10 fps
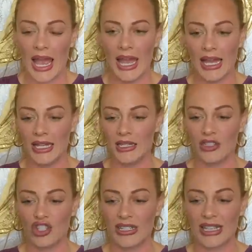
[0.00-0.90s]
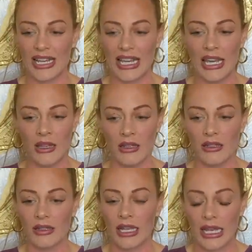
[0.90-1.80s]
And she's like, it,
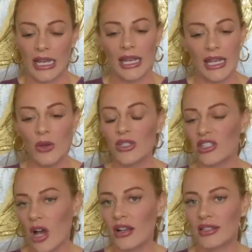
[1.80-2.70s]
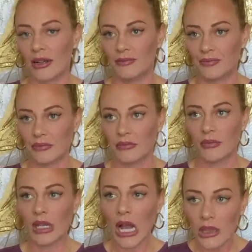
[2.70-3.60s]
it was a toss up.
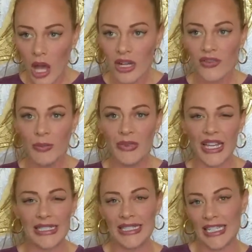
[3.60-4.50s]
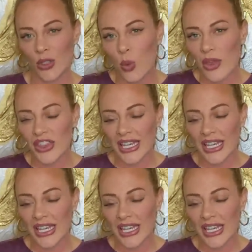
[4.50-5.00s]
A lot of them, they did want the